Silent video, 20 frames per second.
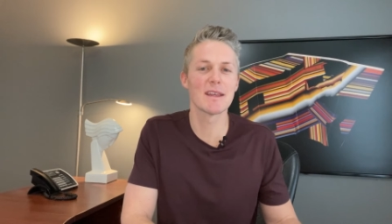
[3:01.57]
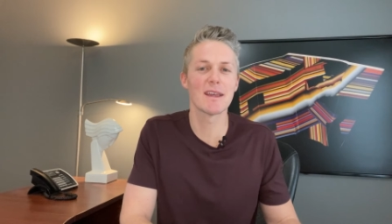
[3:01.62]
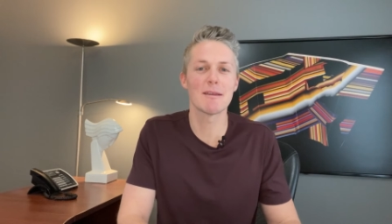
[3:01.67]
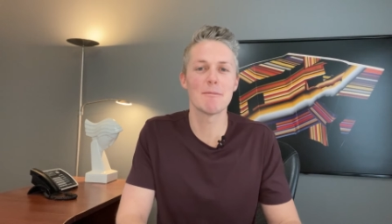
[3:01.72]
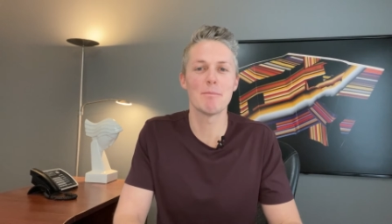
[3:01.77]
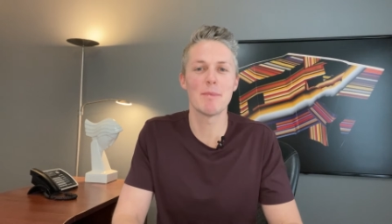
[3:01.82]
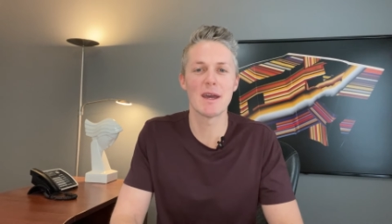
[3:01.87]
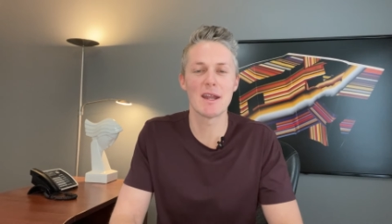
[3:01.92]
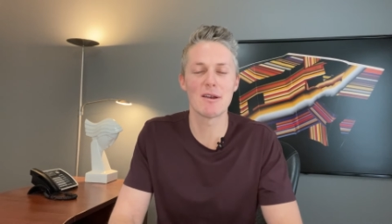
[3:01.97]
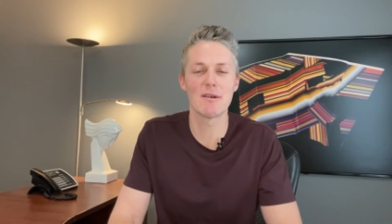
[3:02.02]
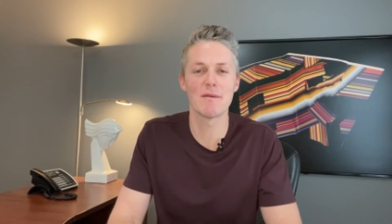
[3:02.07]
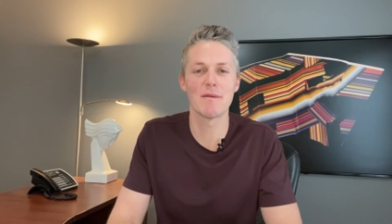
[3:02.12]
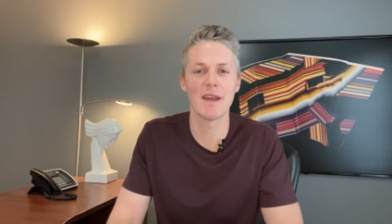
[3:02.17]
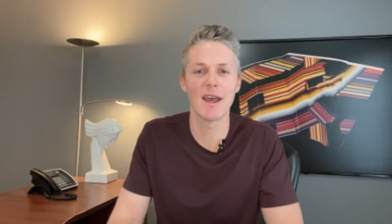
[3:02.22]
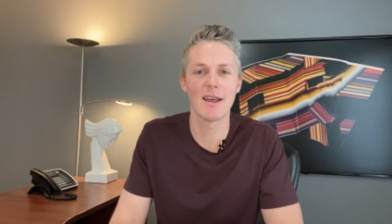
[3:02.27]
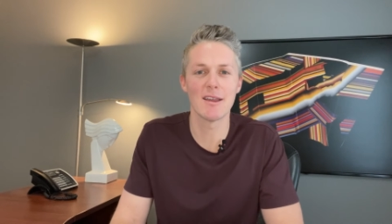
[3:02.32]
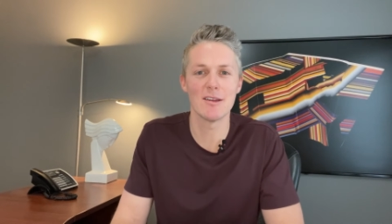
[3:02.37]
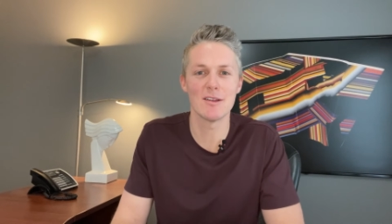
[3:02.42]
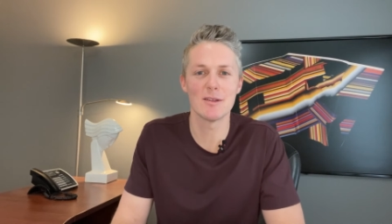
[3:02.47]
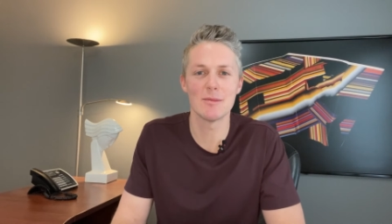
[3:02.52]
like better
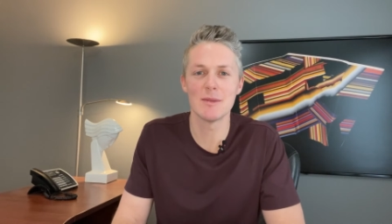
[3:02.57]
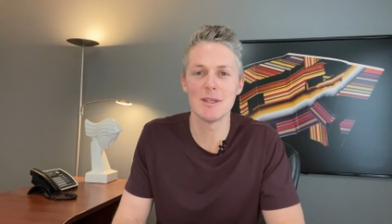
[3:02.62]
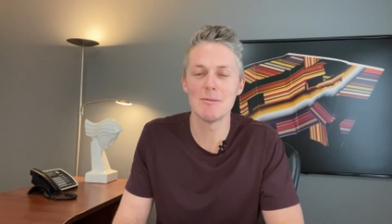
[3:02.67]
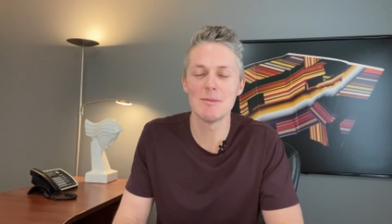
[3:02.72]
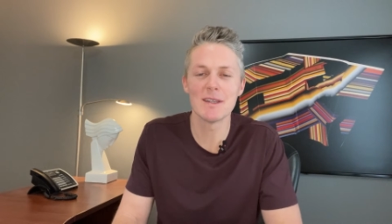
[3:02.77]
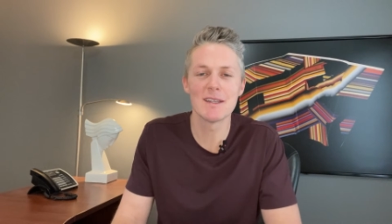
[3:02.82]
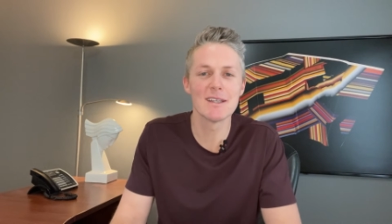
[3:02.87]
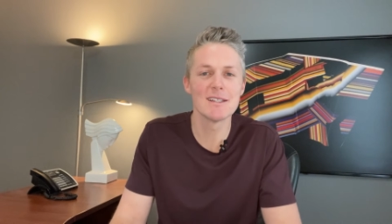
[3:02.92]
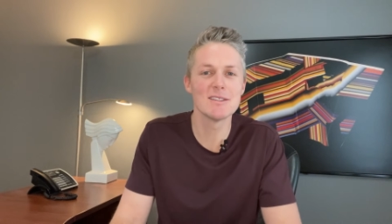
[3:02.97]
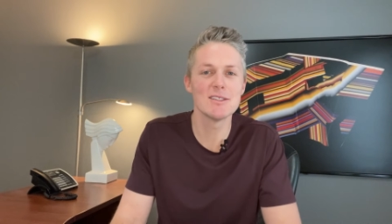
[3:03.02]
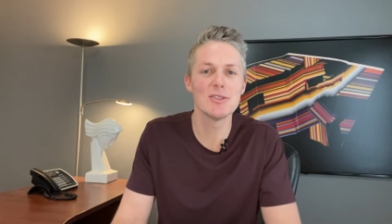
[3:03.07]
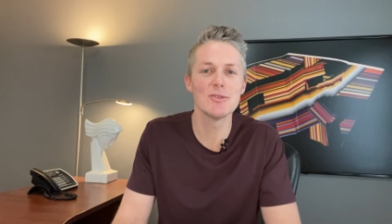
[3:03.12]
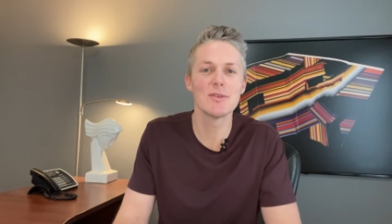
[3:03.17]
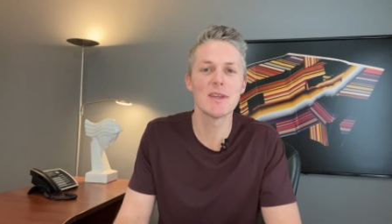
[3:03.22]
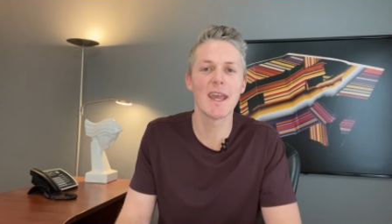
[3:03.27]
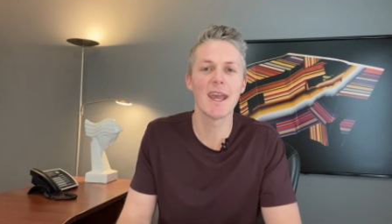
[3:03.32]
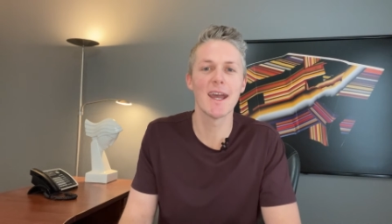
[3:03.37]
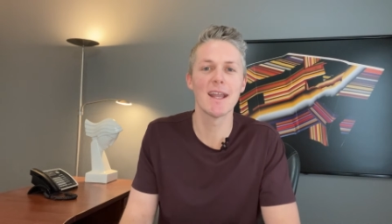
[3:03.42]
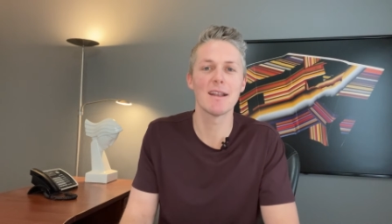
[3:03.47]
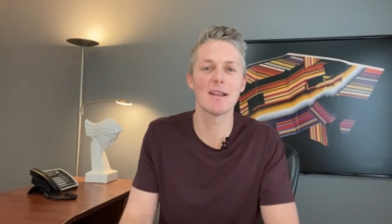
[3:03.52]
value to me because you
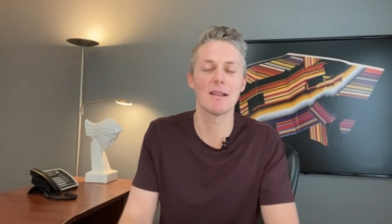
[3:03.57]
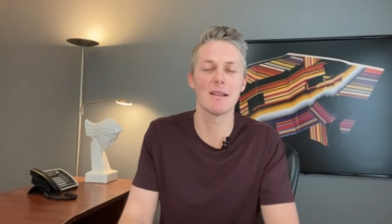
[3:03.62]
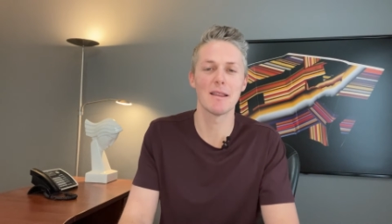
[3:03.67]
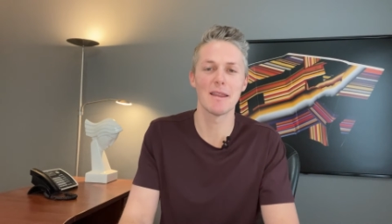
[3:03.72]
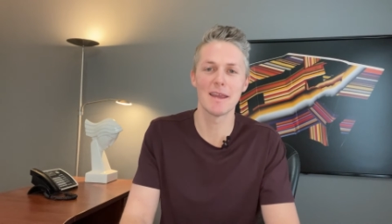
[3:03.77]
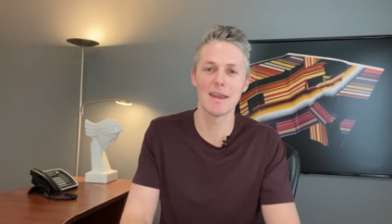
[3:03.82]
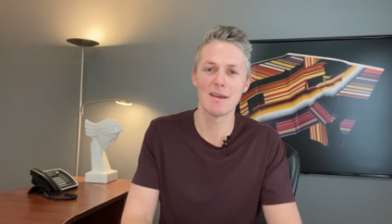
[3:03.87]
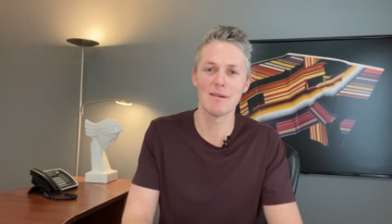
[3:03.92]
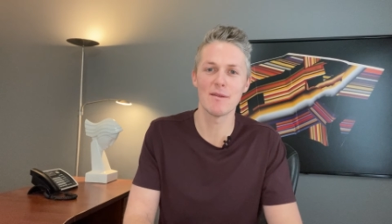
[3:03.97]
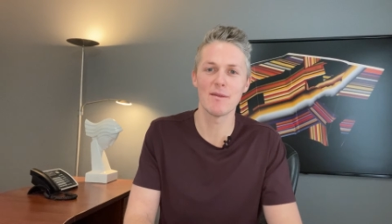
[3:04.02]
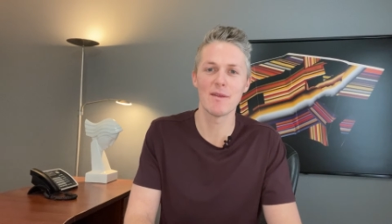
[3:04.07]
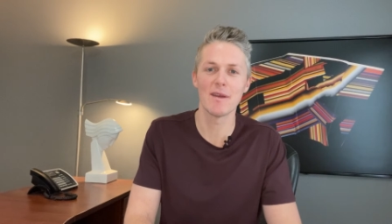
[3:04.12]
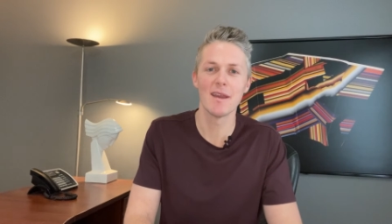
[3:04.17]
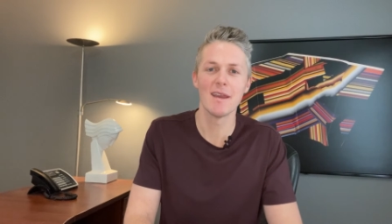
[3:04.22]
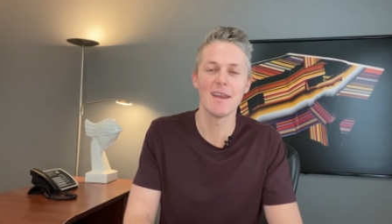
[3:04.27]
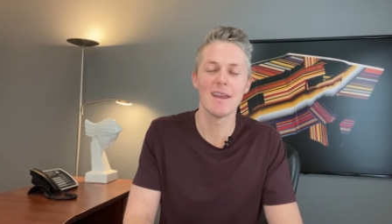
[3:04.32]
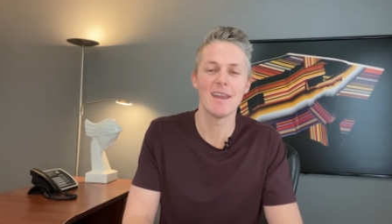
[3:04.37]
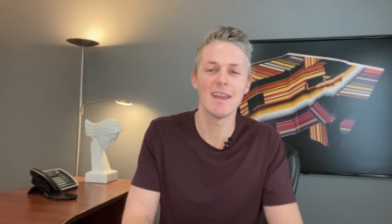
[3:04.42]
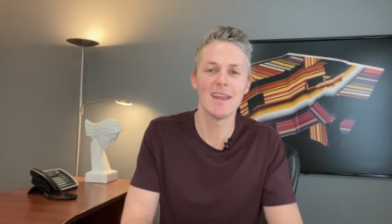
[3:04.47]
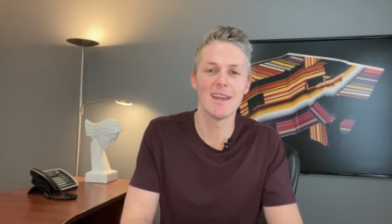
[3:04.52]
can't live
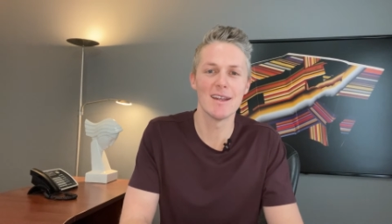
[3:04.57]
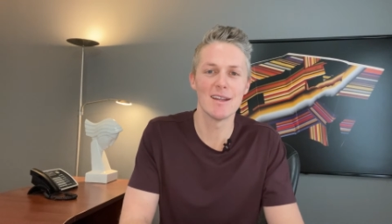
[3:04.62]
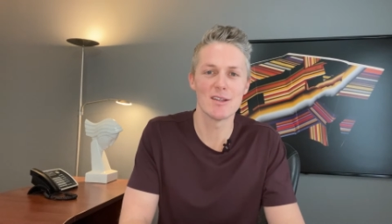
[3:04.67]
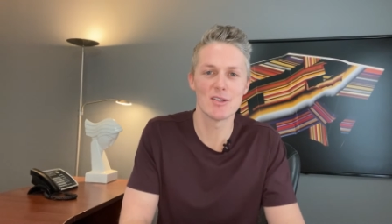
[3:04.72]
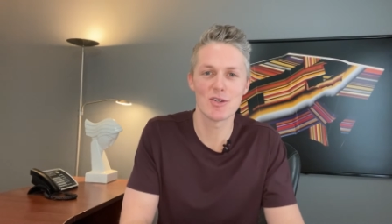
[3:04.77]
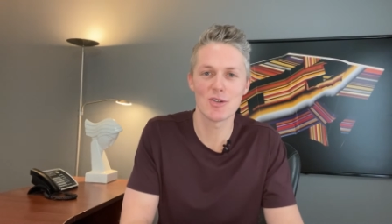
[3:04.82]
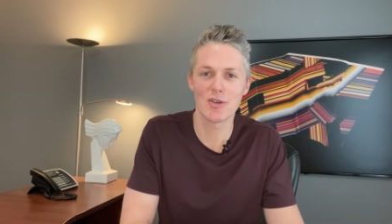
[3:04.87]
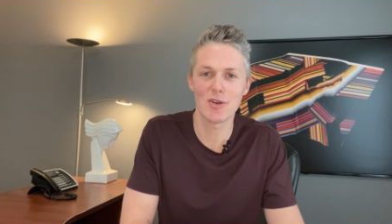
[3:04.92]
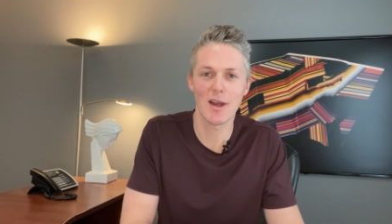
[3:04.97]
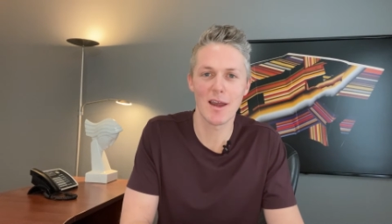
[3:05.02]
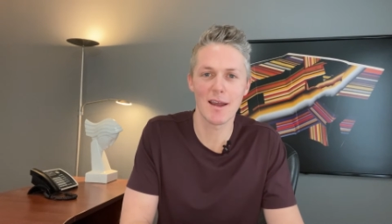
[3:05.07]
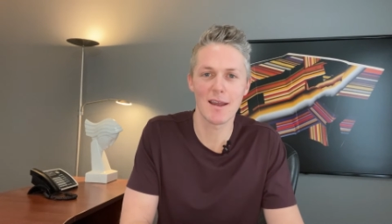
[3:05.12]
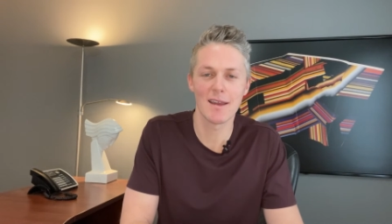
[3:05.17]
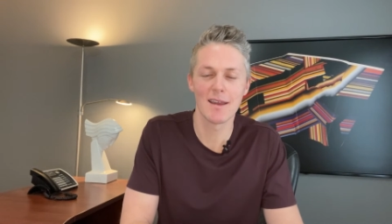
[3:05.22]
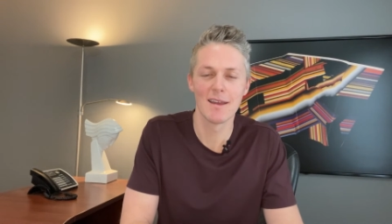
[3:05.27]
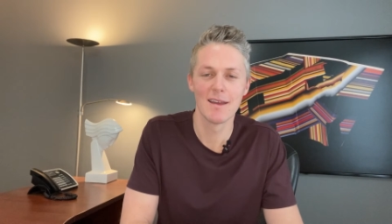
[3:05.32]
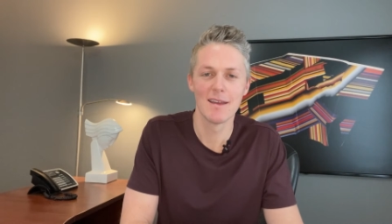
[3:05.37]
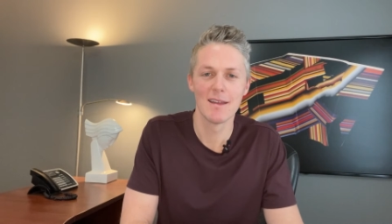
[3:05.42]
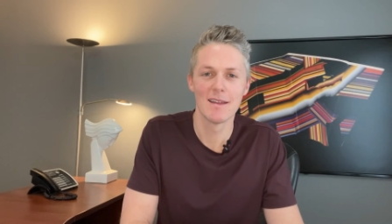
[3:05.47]
in a truck.